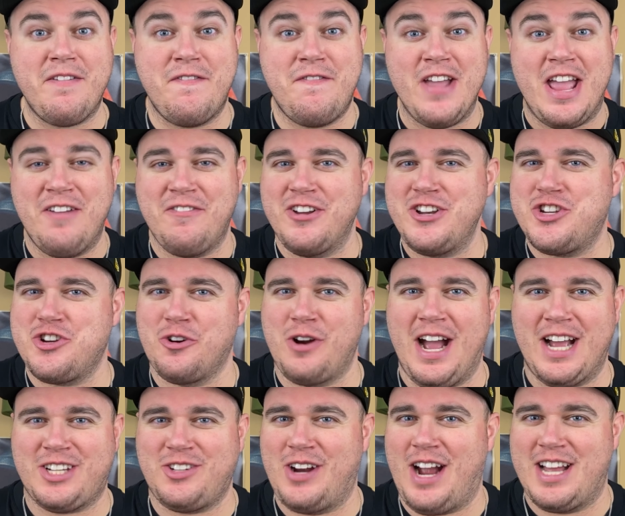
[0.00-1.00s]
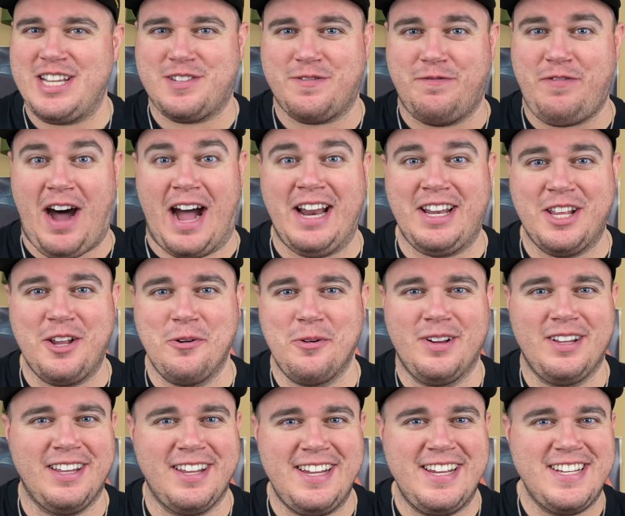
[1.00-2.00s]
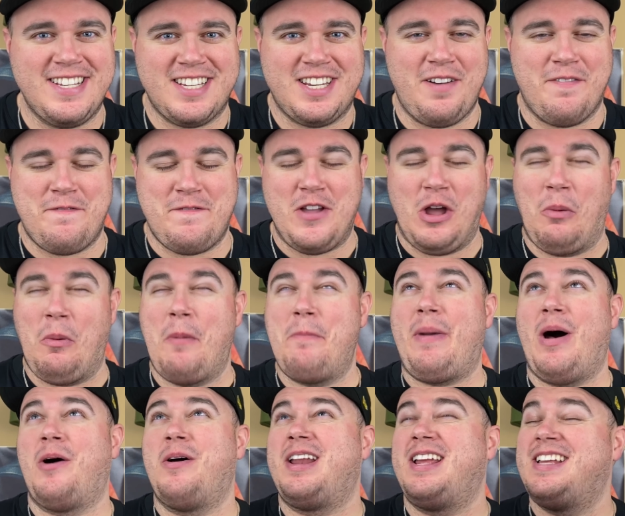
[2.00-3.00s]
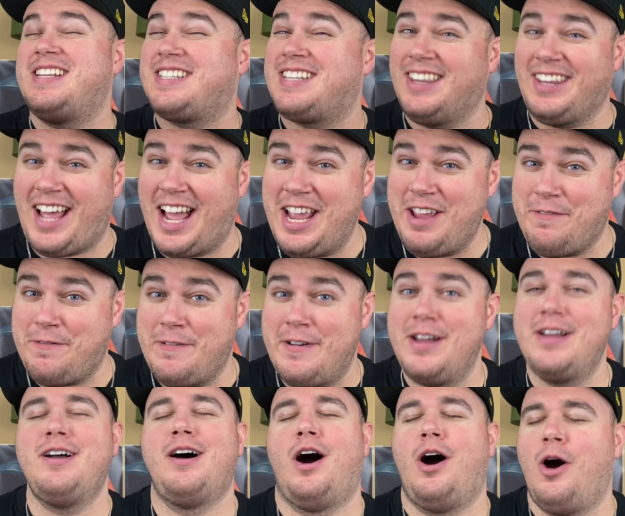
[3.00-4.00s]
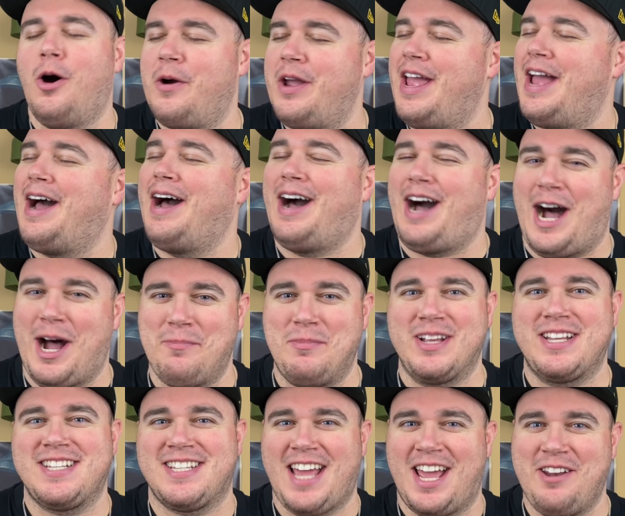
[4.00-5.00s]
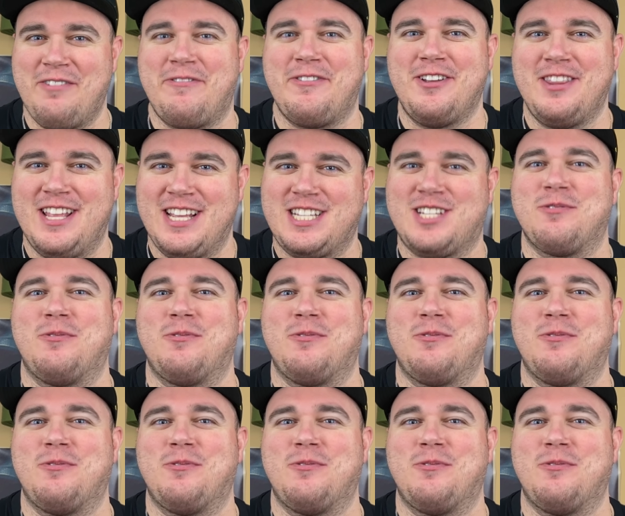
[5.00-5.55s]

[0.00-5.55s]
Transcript: favorite director has finally released a film about his life. Oh yeah, I'm excited for this